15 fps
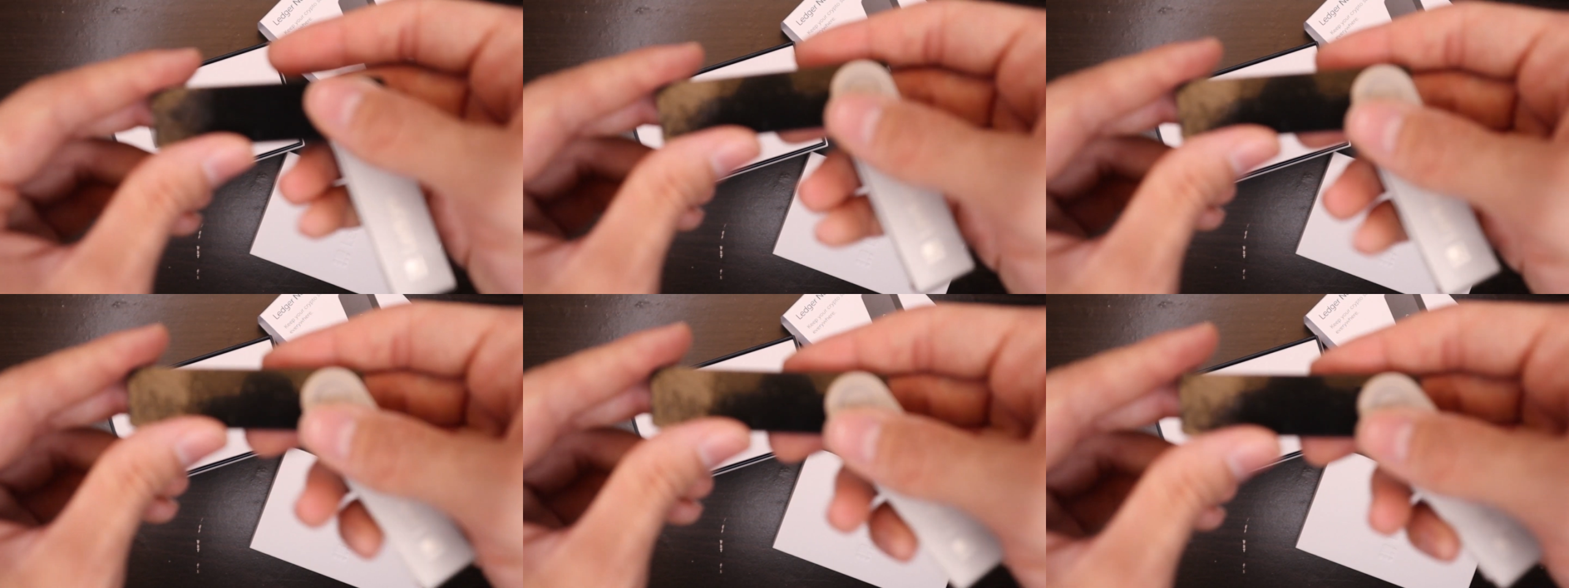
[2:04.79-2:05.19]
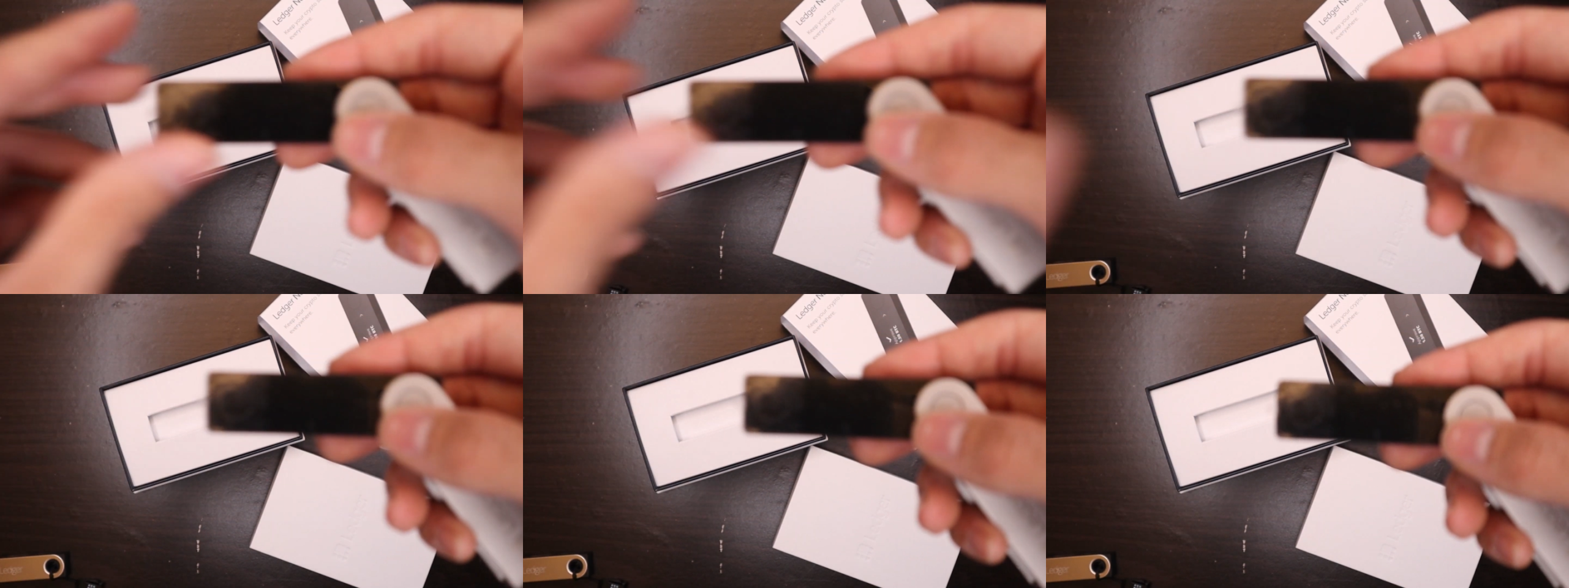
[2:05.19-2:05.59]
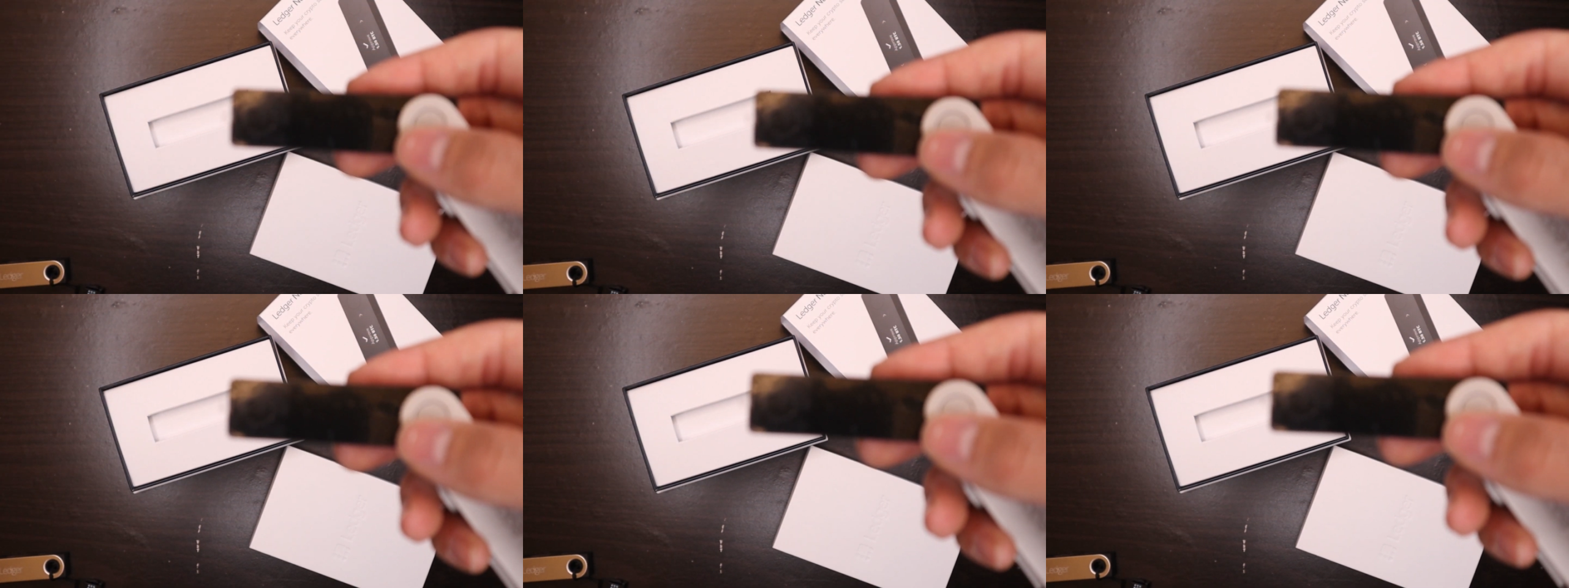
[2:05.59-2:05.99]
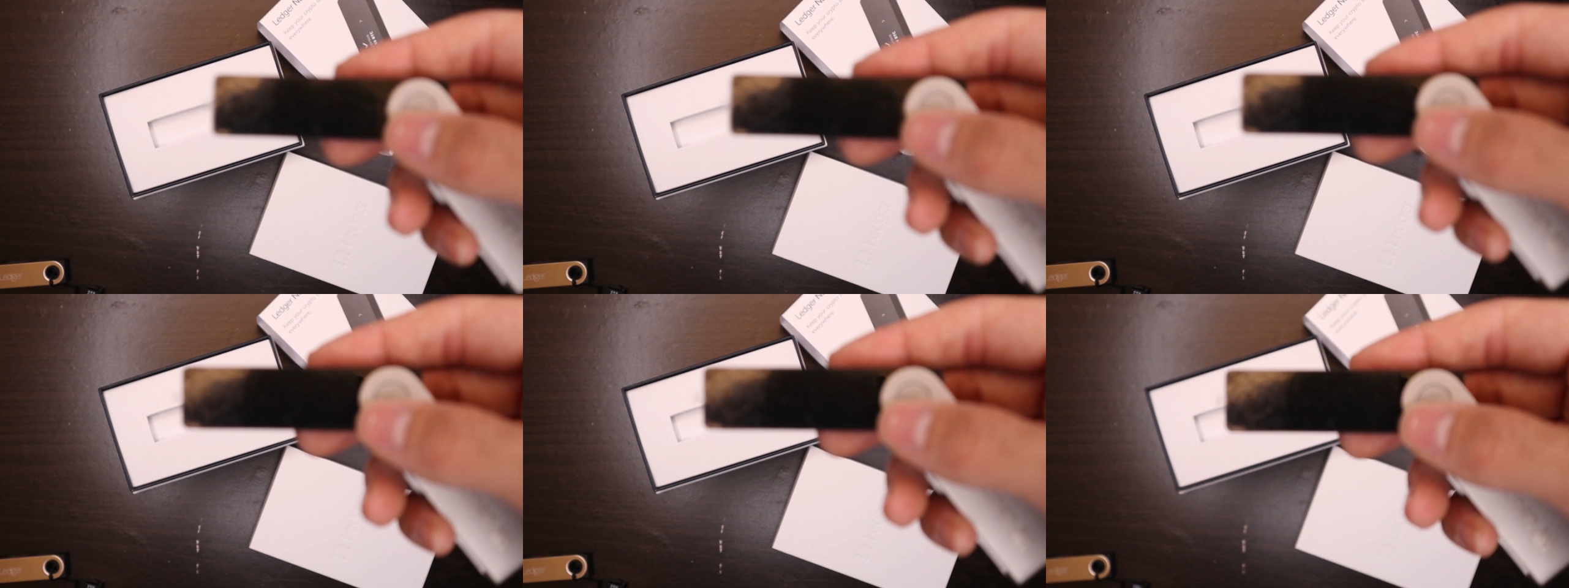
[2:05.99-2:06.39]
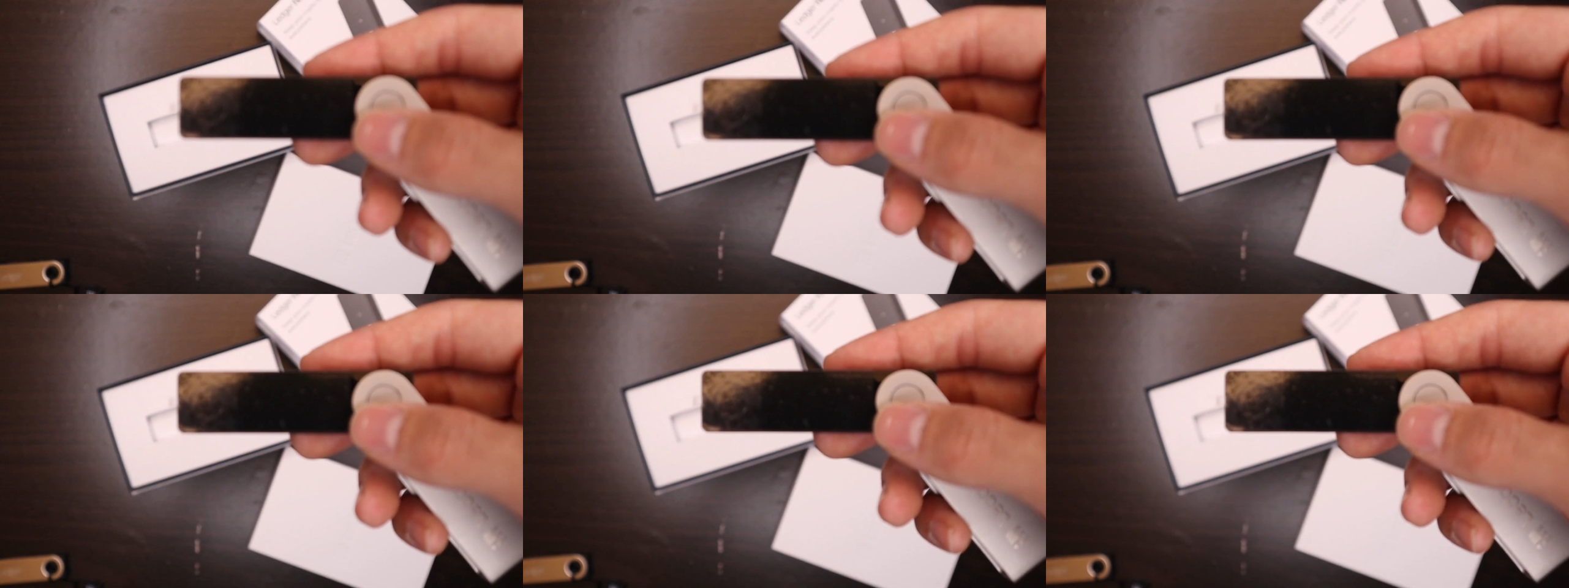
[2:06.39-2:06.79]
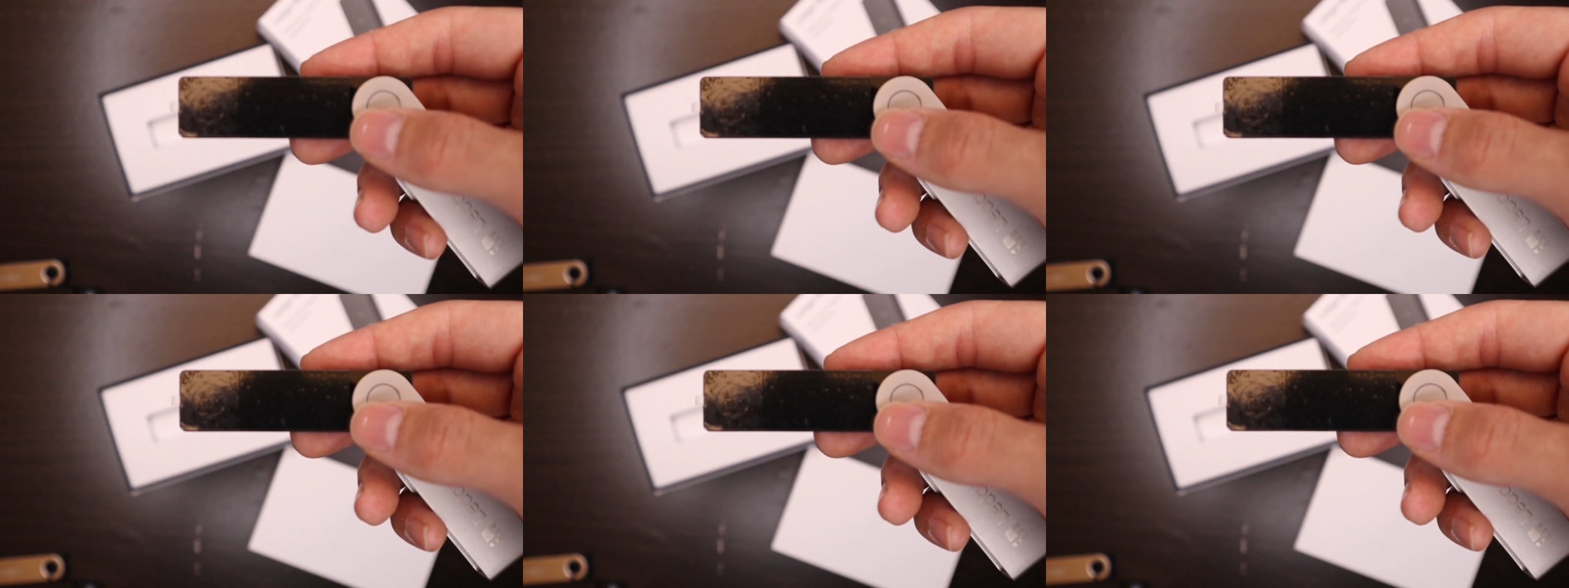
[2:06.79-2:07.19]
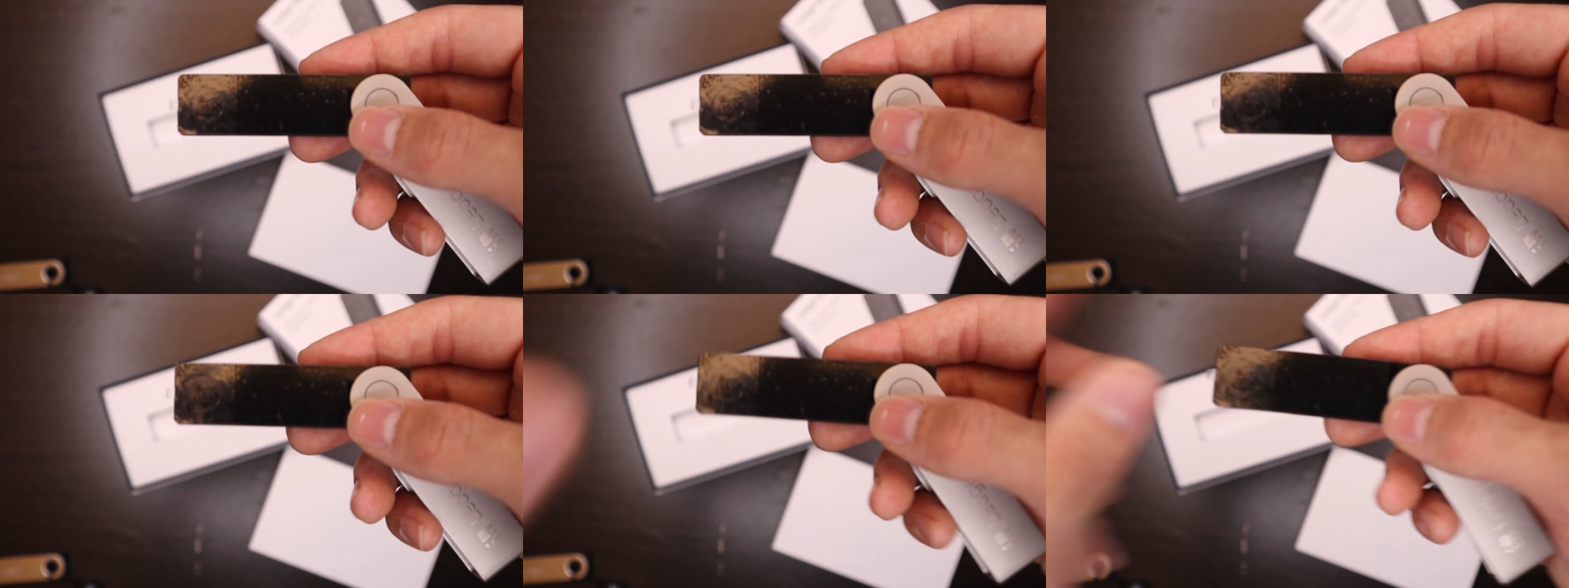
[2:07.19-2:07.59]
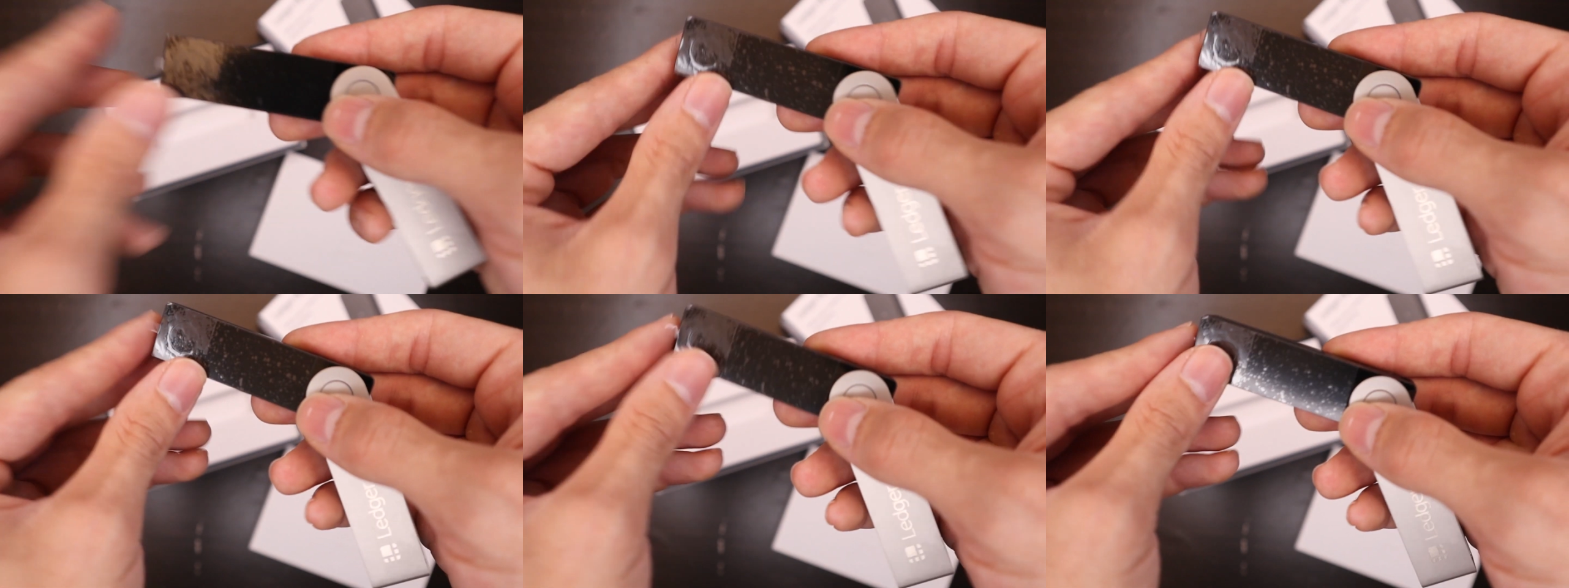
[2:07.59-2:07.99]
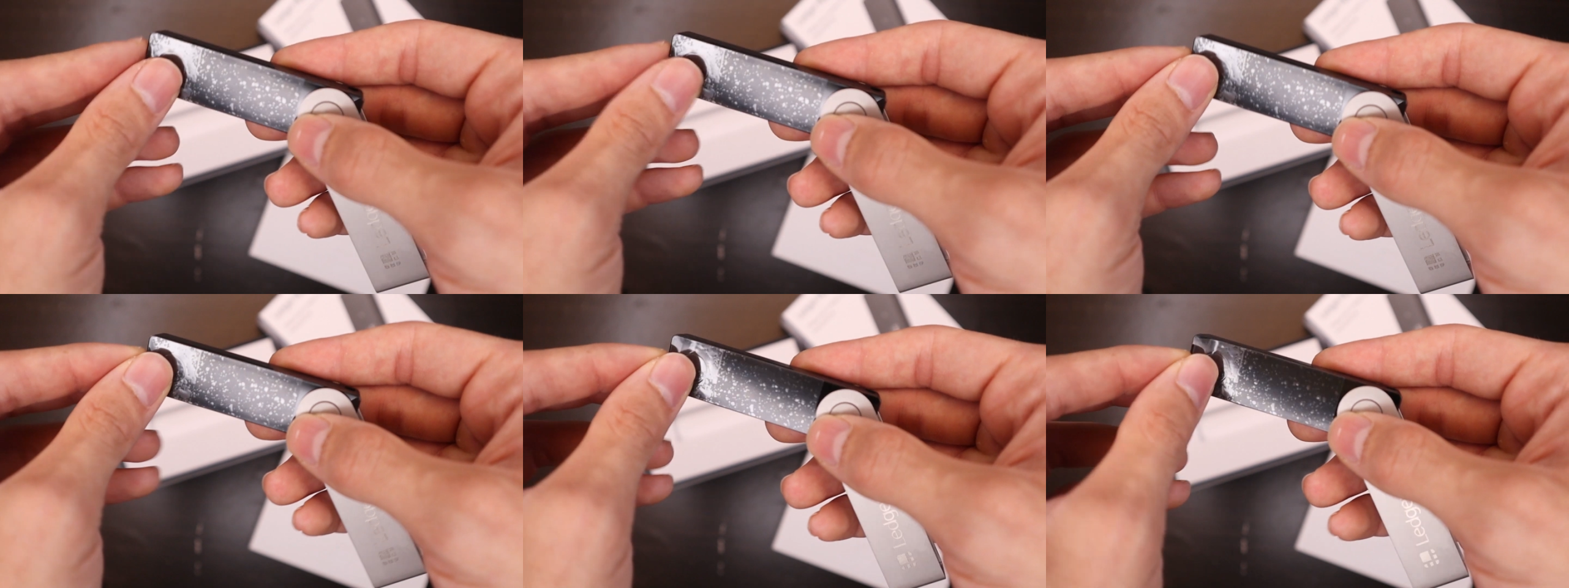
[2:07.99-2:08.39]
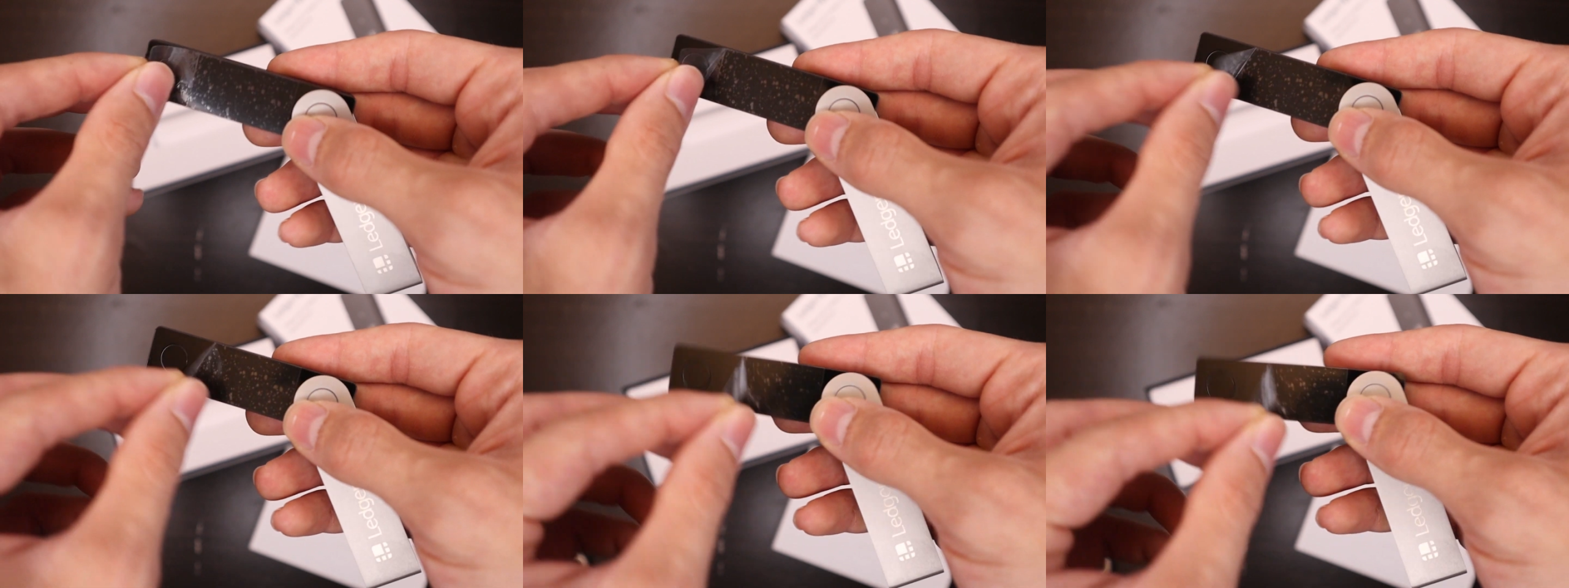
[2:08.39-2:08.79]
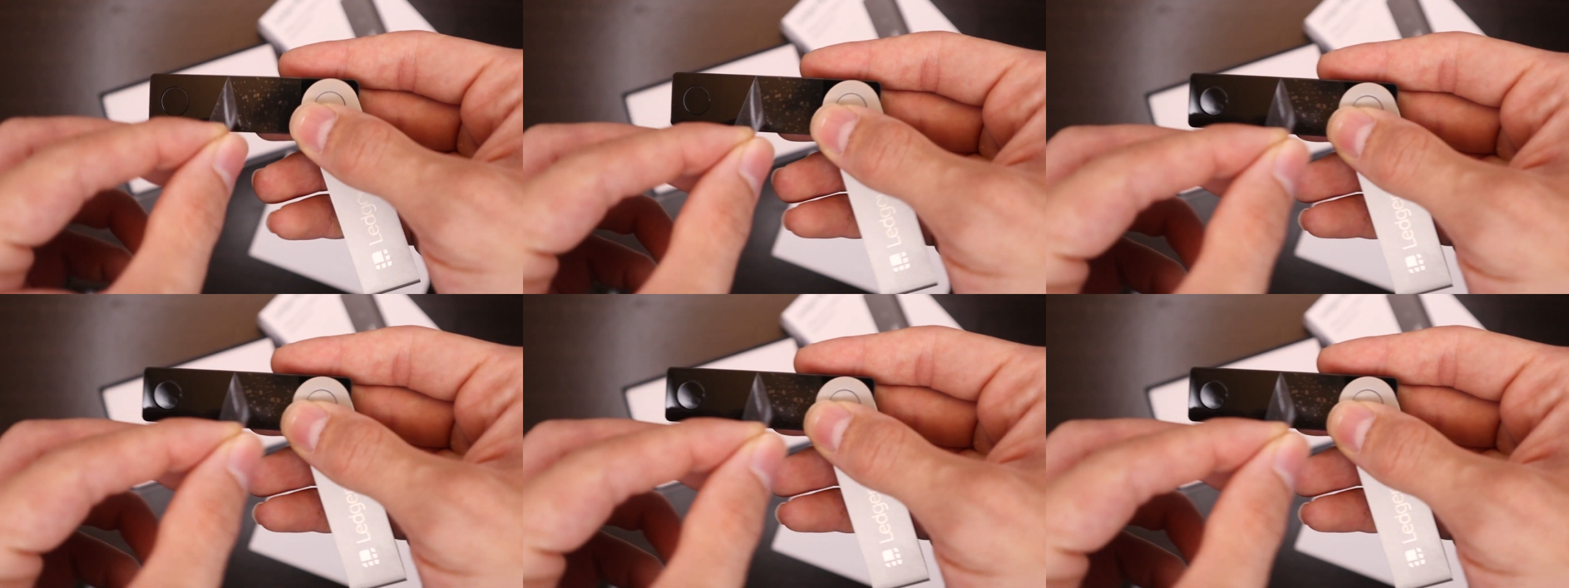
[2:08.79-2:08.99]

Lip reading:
(no speaker visible)